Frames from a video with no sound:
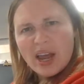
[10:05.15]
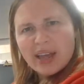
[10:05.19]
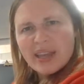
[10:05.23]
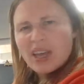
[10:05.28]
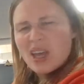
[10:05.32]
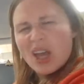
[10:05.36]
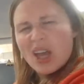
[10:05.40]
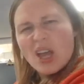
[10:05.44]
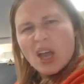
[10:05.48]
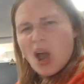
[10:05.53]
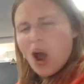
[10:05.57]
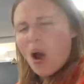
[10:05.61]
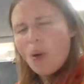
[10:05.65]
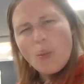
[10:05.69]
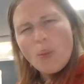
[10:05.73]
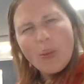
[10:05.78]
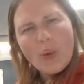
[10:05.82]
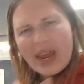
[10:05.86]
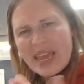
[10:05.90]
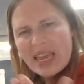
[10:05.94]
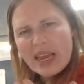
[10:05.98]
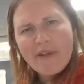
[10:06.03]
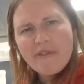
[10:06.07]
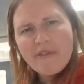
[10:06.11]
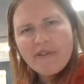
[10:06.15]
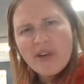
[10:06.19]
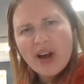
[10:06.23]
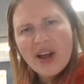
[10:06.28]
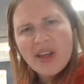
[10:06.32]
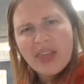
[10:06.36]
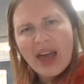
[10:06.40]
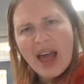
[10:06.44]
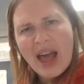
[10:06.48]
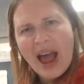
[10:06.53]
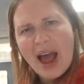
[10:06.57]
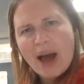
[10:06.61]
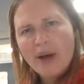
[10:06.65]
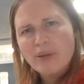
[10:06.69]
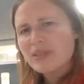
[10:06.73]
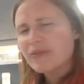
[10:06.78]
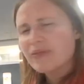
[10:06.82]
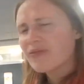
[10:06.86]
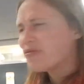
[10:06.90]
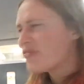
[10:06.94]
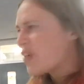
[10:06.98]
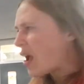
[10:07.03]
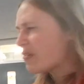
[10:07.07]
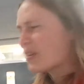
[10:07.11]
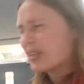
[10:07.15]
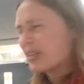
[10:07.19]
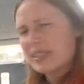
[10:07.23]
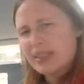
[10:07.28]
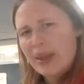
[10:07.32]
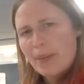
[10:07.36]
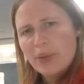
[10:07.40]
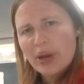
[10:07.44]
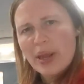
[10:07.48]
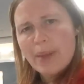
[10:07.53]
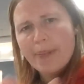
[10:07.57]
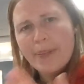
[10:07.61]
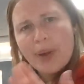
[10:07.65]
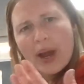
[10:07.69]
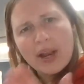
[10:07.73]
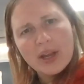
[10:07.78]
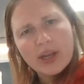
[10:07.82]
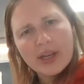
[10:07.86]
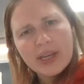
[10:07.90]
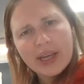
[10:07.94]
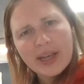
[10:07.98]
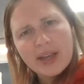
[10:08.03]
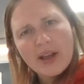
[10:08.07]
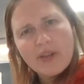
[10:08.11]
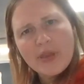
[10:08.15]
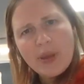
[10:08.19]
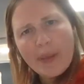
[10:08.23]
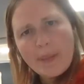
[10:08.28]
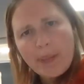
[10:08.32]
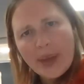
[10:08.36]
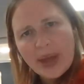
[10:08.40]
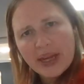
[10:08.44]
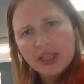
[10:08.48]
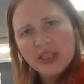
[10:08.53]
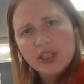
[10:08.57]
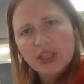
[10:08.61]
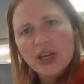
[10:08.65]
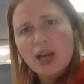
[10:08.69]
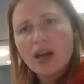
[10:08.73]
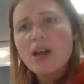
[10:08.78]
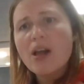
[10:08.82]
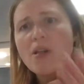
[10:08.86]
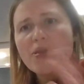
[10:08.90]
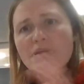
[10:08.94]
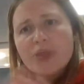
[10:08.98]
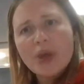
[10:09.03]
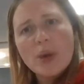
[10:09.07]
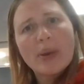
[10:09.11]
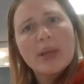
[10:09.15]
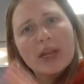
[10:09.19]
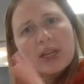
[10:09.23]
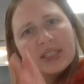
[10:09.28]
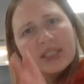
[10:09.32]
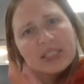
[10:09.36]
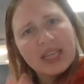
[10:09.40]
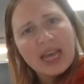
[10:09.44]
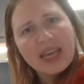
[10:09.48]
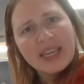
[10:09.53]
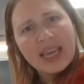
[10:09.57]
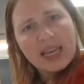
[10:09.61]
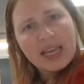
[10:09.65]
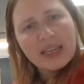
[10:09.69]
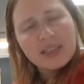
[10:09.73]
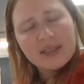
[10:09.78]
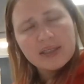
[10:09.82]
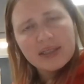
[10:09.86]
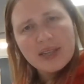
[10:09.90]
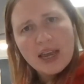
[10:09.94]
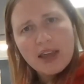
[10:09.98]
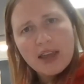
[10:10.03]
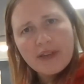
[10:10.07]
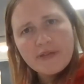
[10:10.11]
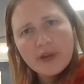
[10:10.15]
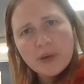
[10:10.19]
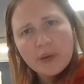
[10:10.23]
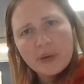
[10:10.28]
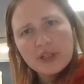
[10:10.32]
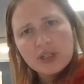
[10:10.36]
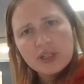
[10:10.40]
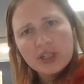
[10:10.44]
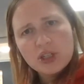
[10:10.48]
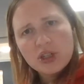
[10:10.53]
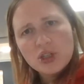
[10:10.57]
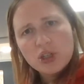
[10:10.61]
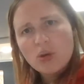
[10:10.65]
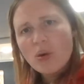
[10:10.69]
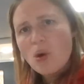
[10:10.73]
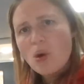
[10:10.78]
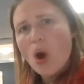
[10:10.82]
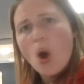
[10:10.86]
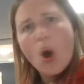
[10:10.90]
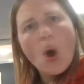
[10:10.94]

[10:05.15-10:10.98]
And we can find that out very simply by looking at the picture that we looked at yesterday if you wanted to,